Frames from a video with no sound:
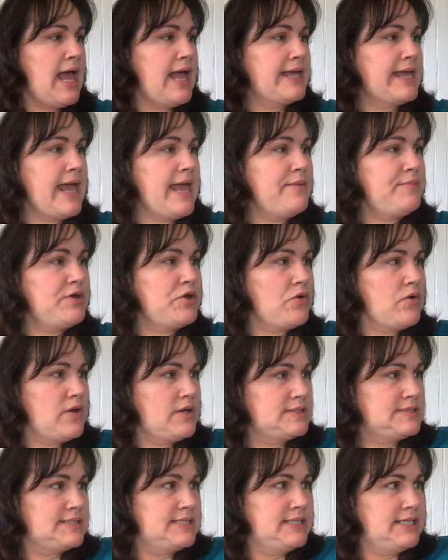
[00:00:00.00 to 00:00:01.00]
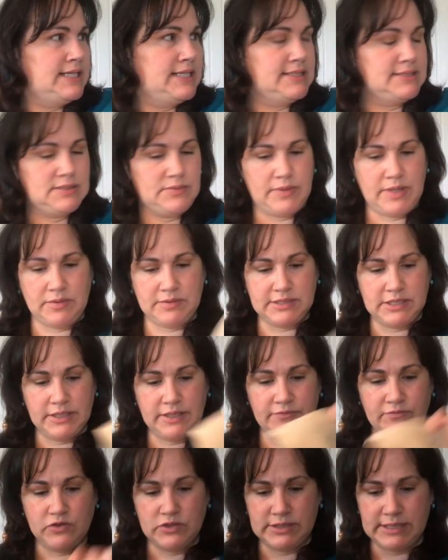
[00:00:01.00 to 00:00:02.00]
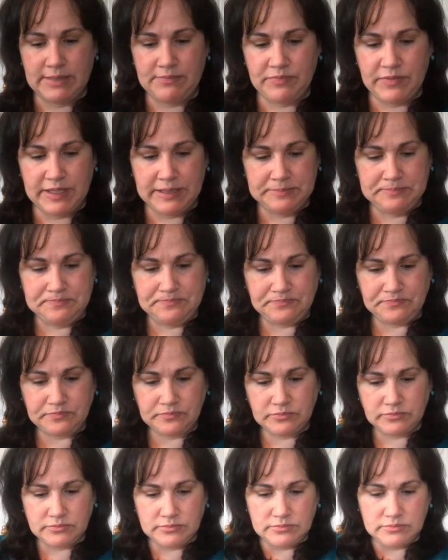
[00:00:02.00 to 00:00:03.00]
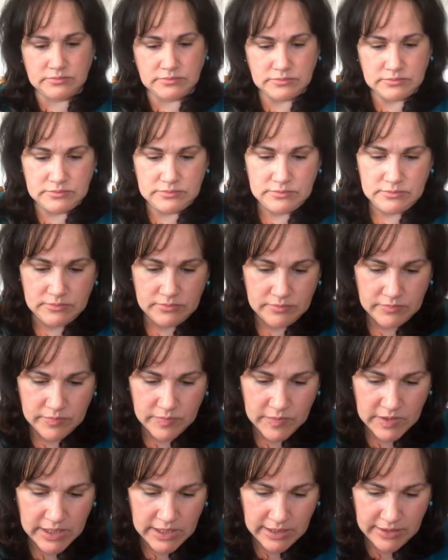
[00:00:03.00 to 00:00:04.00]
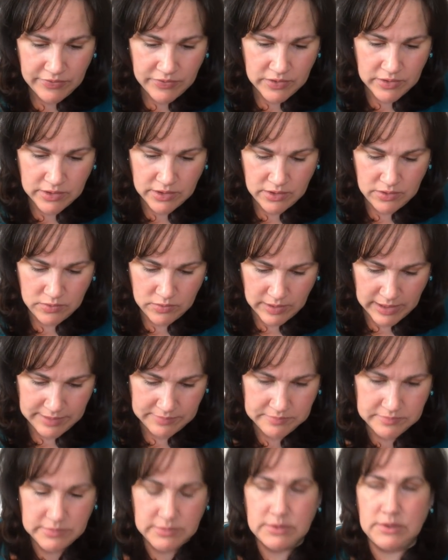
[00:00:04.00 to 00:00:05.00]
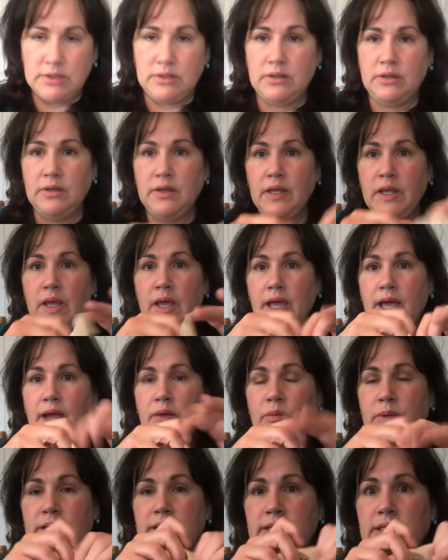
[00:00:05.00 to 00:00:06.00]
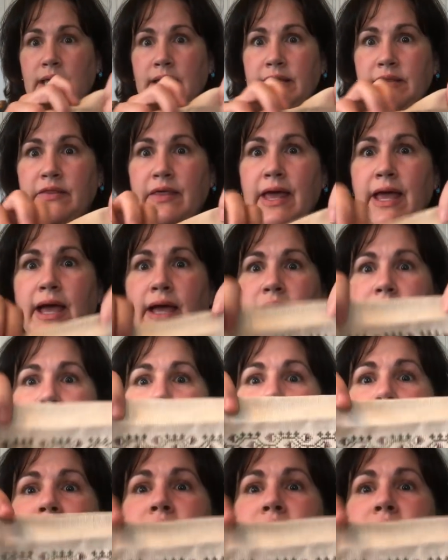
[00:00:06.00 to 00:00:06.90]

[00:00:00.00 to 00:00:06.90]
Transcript: came across this when I was looking for something. And I thought, oh, I really like that.